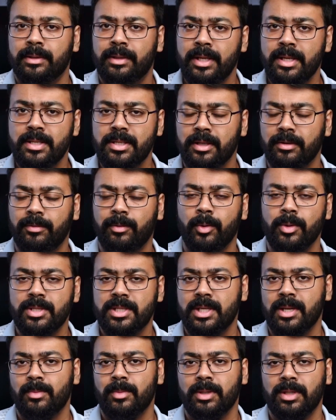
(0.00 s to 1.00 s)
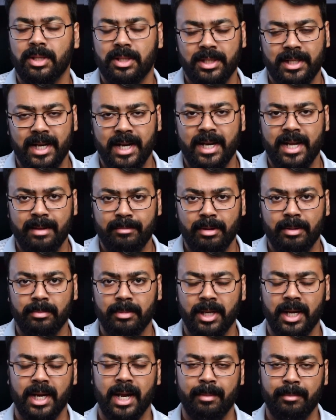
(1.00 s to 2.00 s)
These earphones come with a ten millimeter
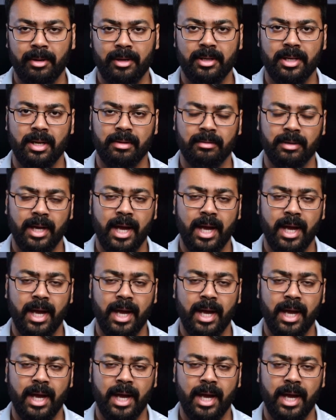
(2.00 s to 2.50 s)
dynamic driver